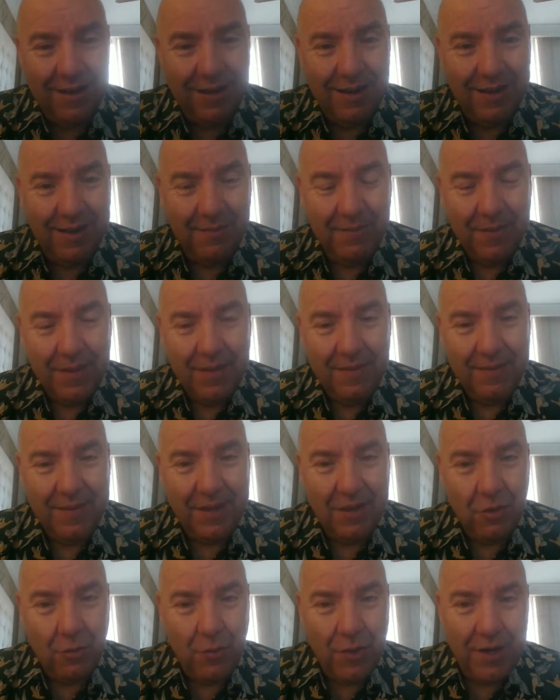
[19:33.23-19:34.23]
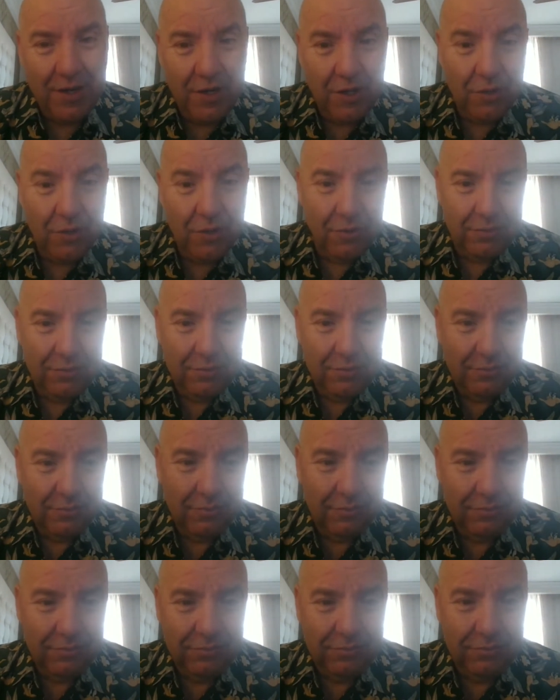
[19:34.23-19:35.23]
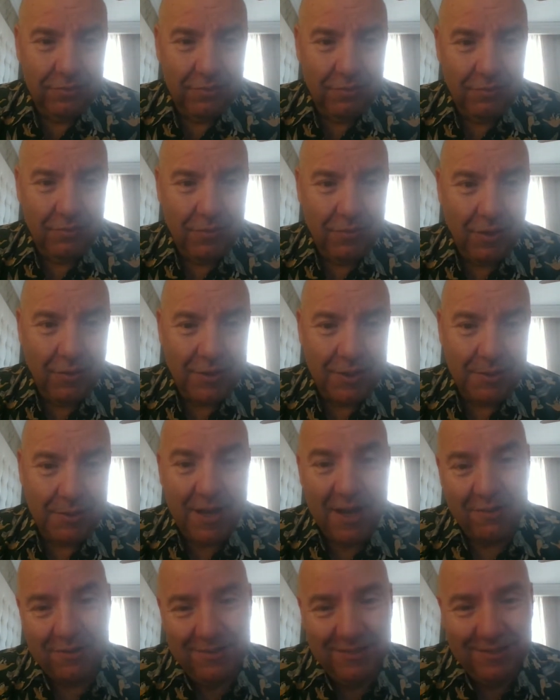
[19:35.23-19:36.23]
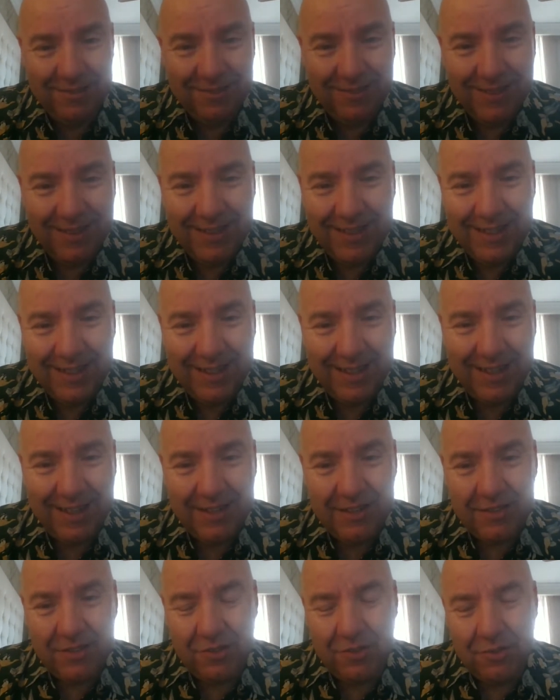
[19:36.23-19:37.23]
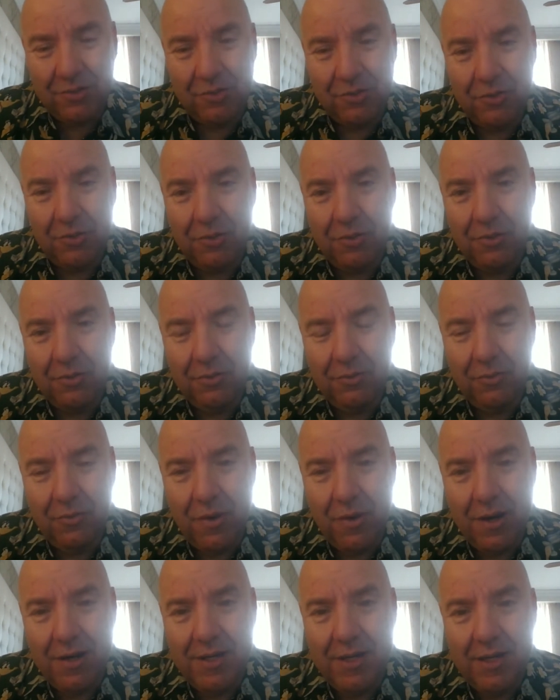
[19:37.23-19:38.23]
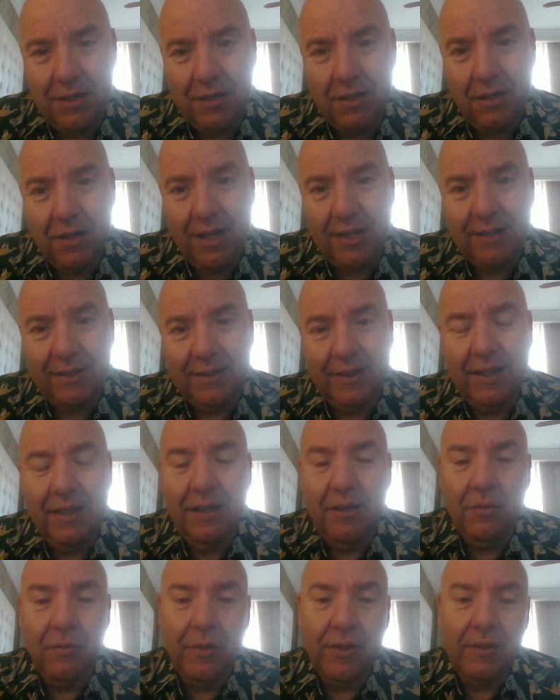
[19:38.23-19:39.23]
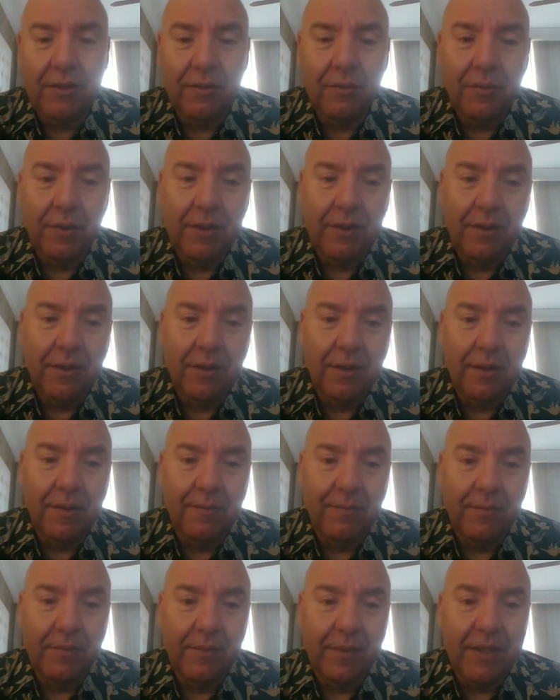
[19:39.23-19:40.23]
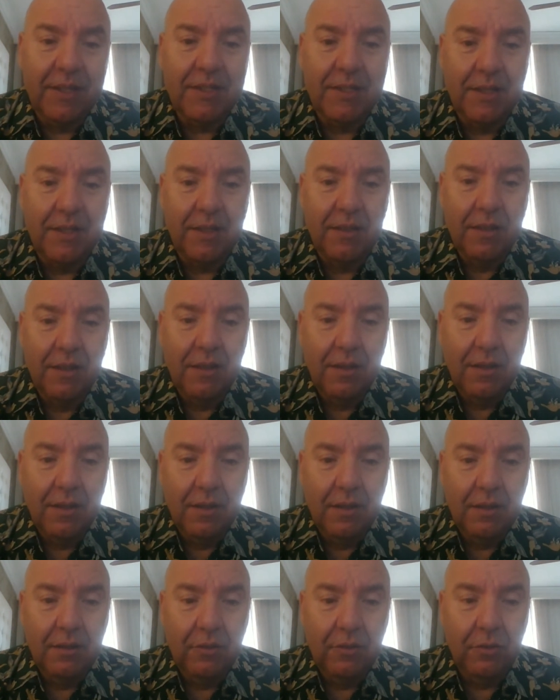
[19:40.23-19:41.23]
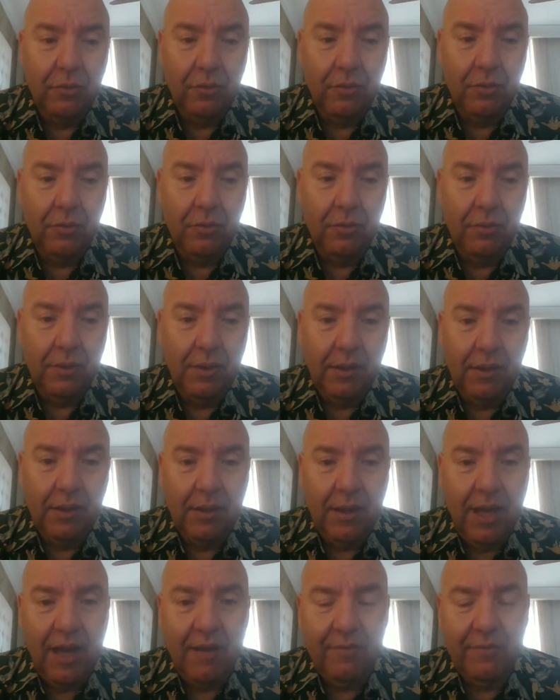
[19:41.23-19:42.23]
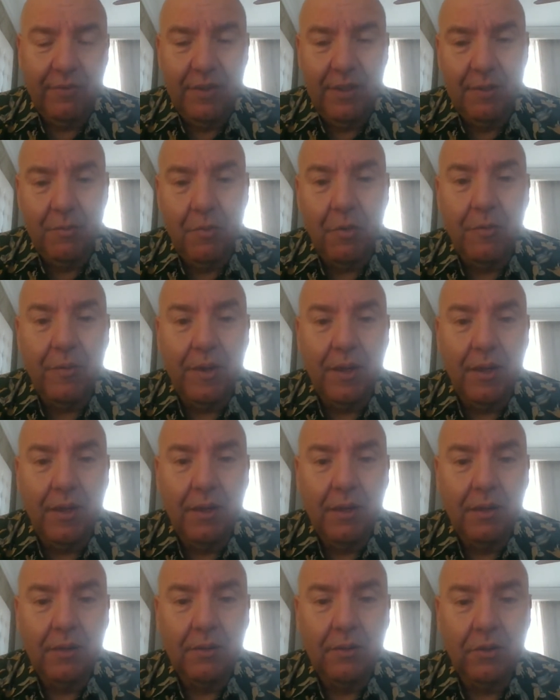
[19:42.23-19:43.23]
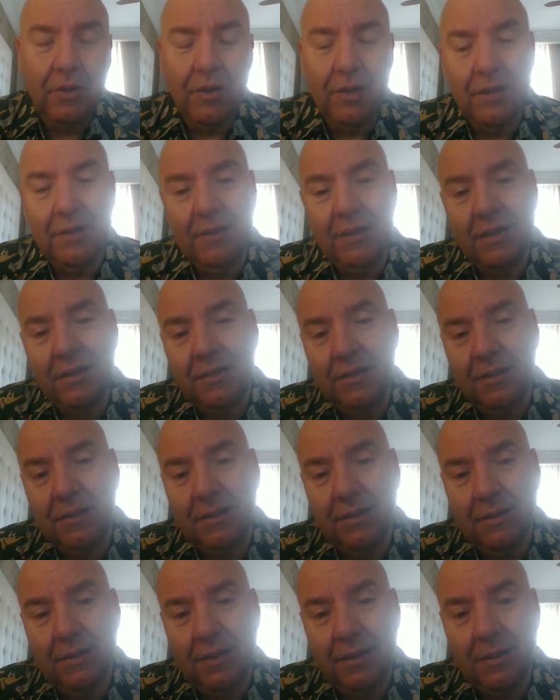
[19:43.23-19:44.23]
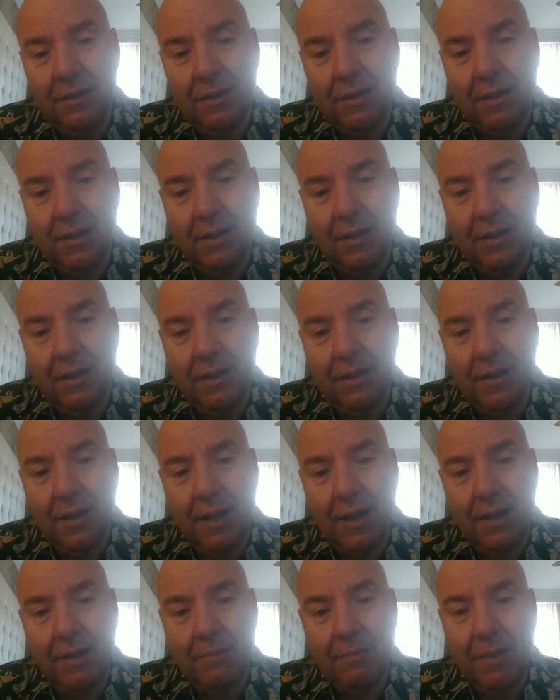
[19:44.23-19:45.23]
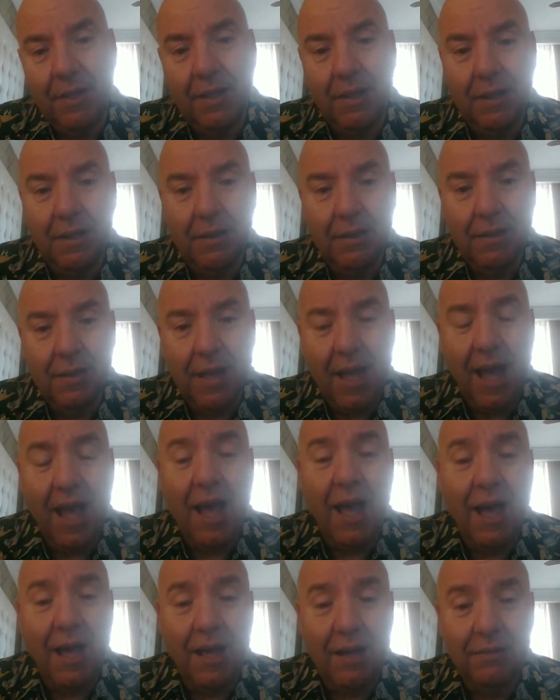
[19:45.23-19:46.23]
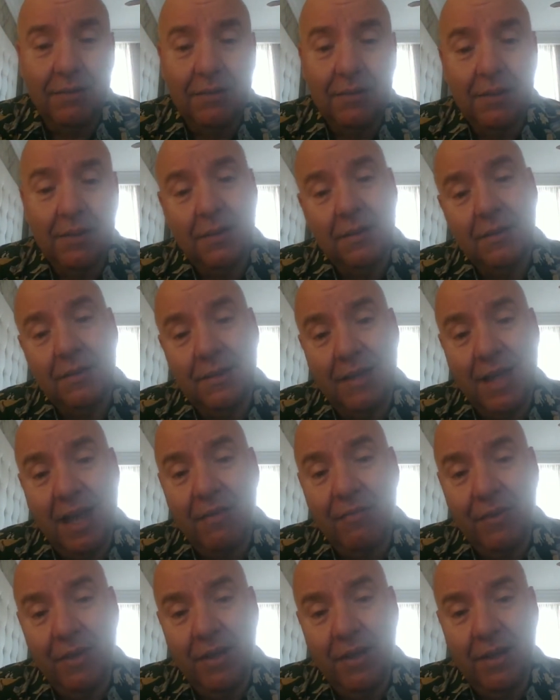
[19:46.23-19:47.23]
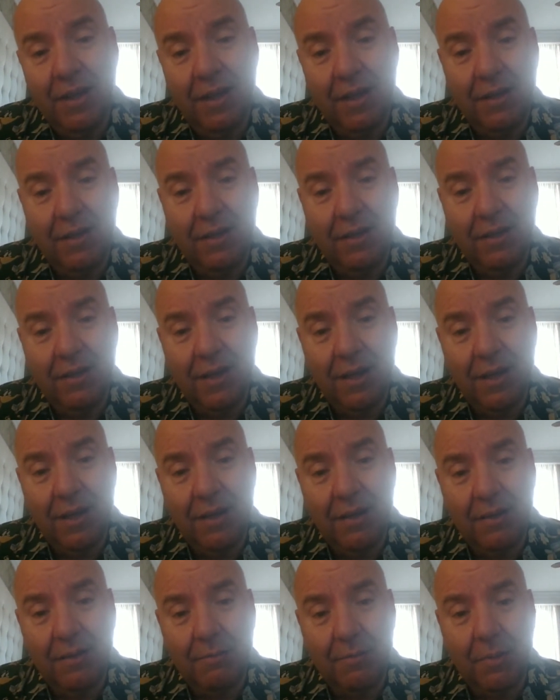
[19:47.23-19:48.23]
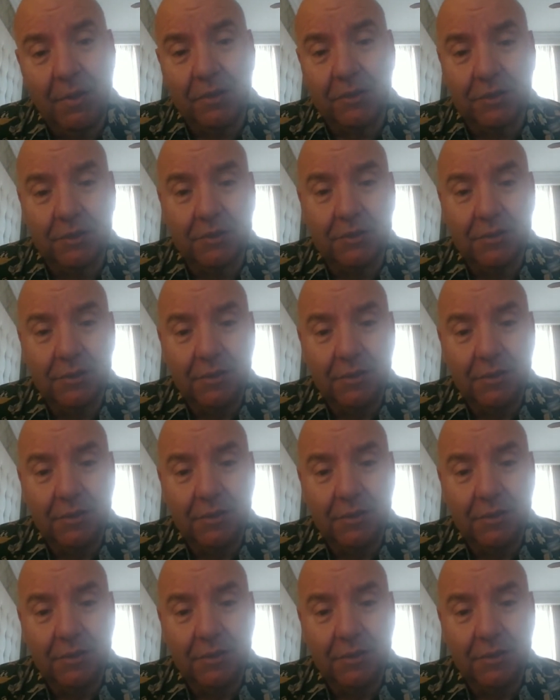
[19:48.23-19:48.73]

that no one knew what was about. No? So Warner got a deal with Disney to have in the movie Donald Duck and Mickey and Daffy and Bugs